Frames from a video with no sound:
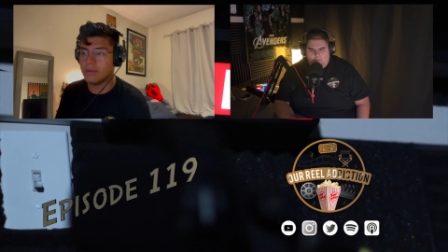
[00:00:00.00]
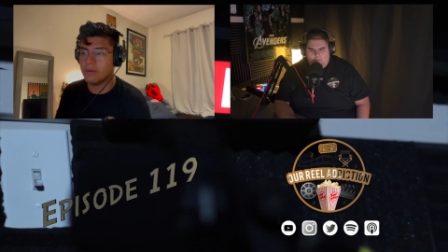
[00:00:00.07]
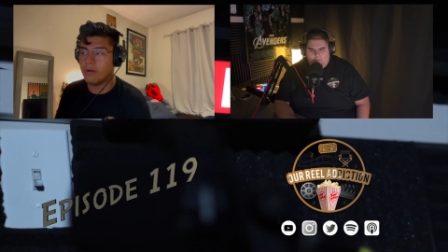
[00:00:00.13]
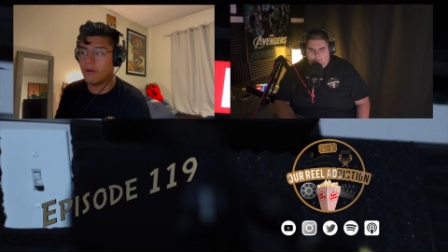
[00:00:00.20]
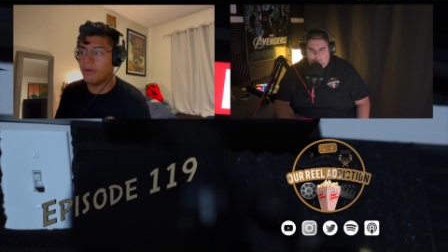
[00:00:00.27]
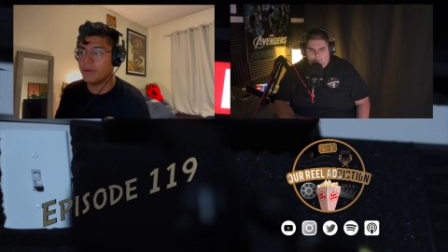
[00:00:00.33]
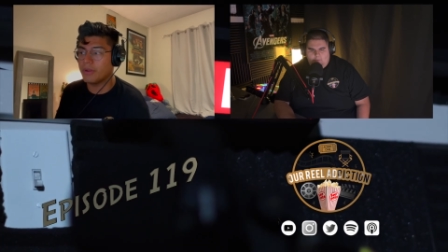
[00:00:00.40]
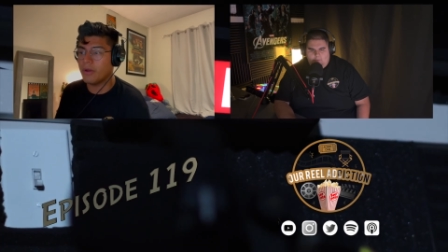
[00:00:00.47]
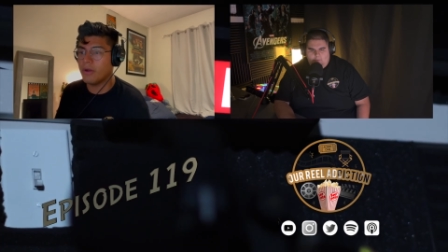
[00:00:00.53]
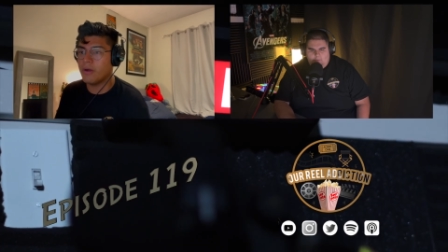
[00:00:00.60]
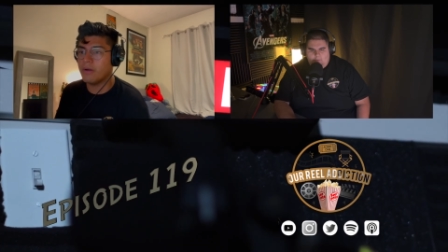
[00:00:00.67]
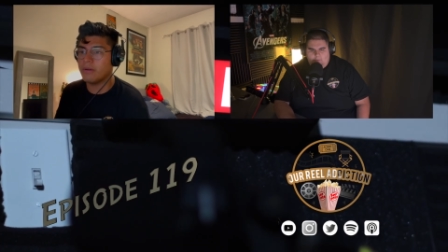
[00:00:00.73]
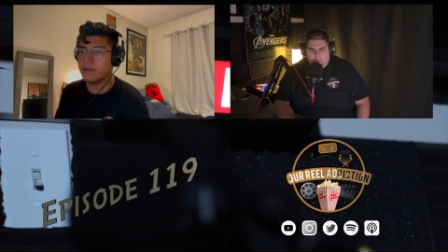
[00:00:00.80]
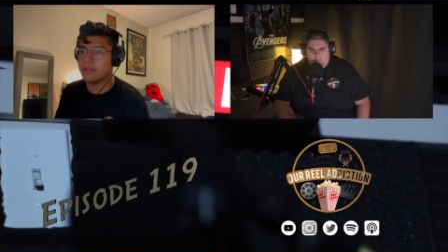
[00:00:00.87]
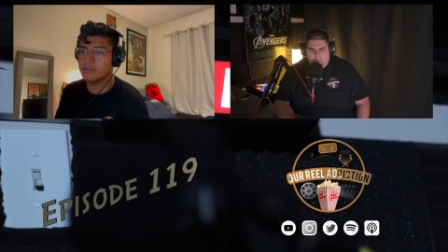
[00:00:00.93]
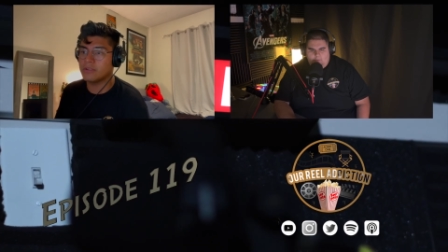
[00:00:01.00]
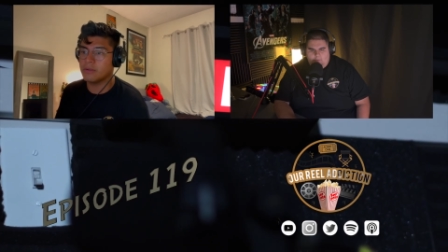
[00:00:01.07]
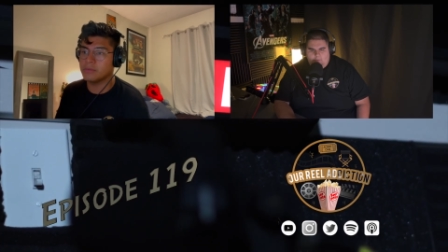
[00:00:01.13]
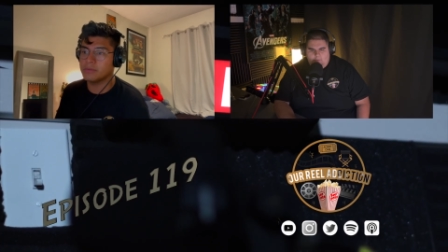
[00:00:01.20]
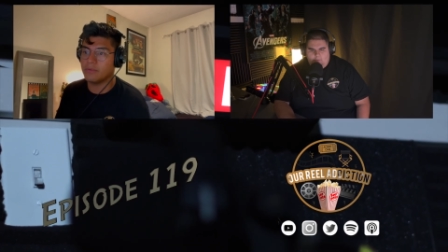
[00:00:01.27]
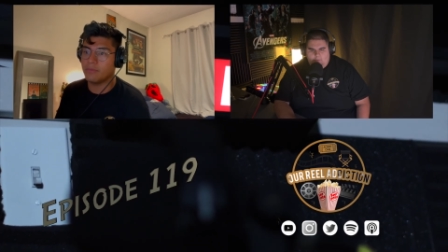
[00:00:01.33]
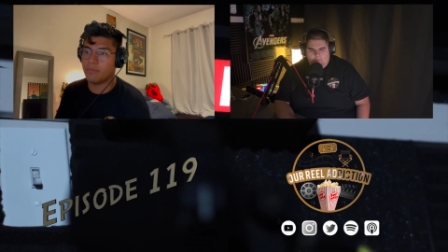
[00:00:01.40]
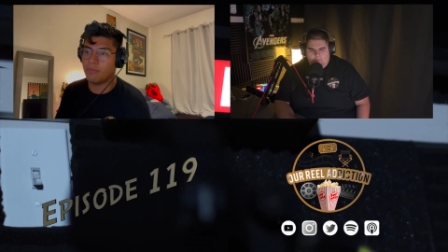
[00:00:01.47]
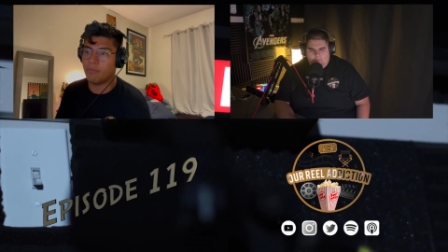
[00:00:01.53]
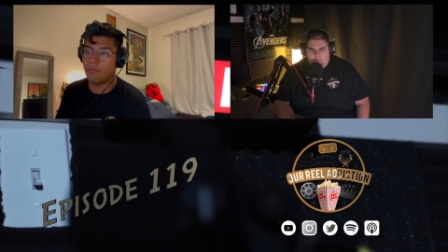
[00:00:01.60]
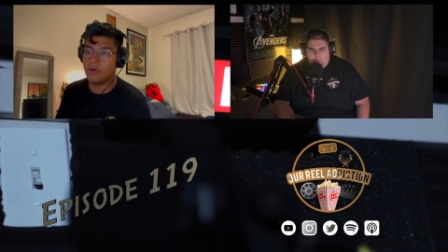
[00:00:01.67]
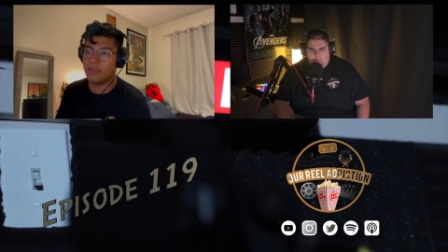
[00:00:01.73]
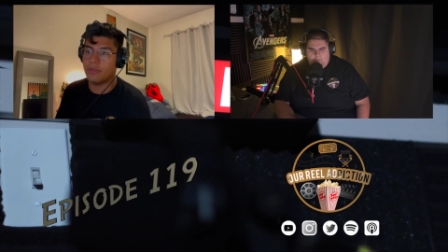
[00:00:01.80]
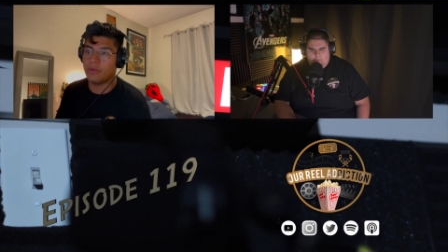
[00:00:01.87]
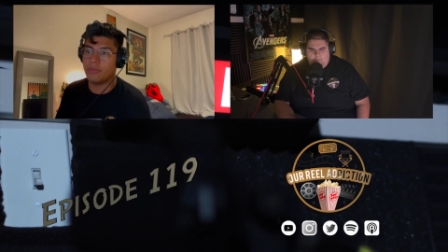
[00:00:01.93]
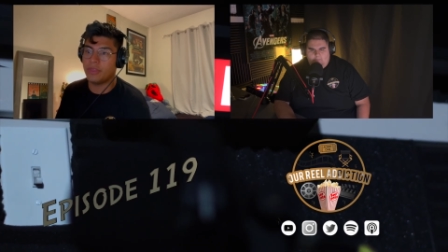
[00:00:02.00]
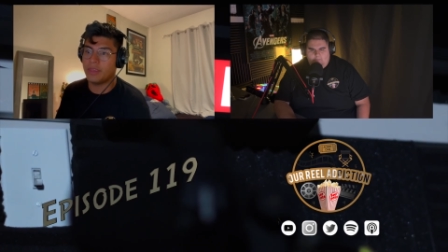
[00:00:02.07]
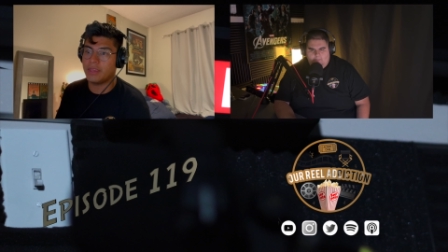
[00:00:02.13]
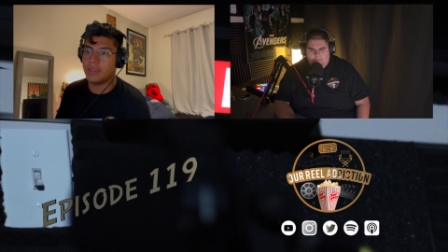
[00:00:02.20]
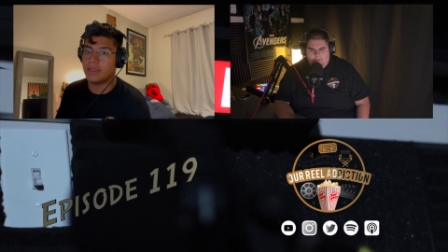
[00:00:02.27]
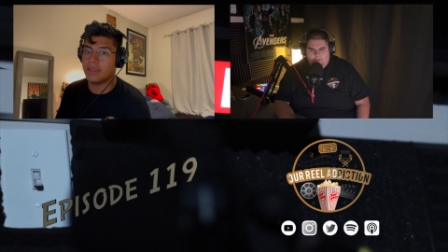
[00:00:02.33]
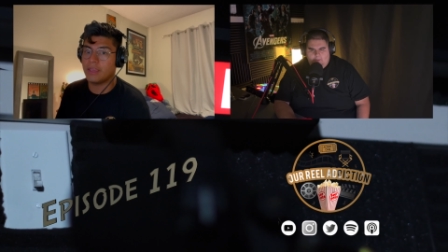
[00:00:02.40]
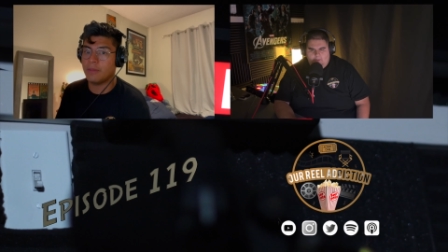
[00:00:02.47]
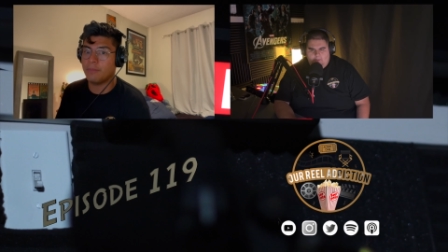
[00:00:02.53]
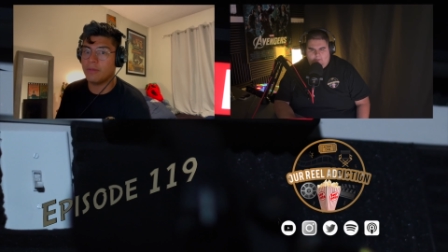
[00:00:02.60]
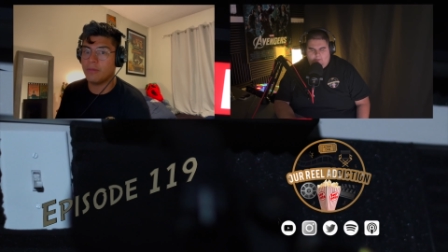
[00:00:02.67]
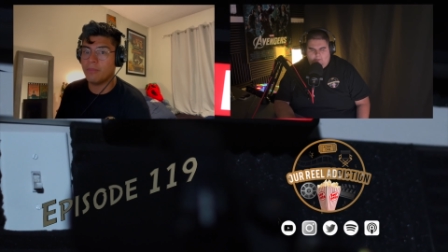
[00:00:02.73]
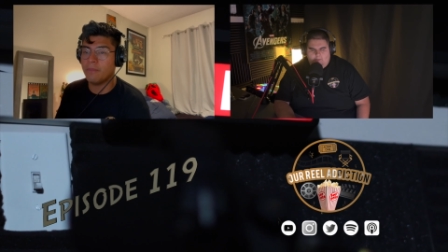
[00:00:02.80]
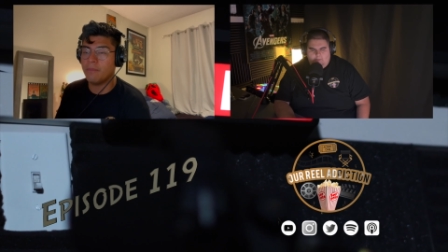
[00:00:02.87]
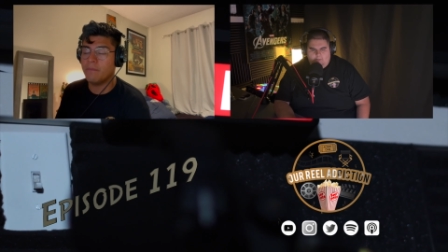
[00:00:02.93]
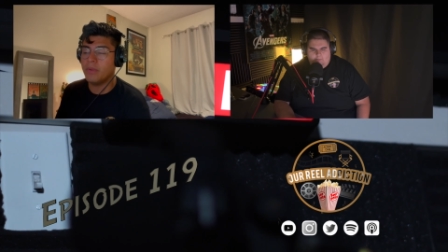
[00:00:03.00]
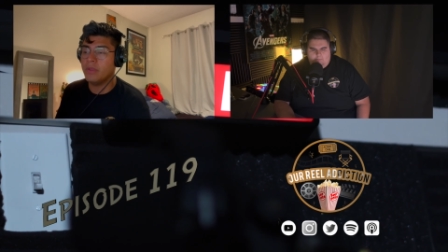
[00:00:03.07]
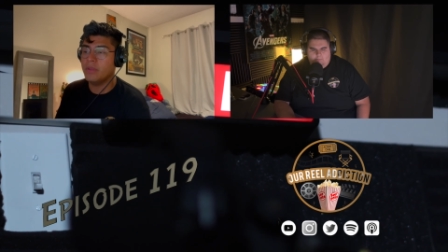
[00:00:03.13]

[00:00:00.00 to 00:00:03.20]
all in all in terms of whether they can keep him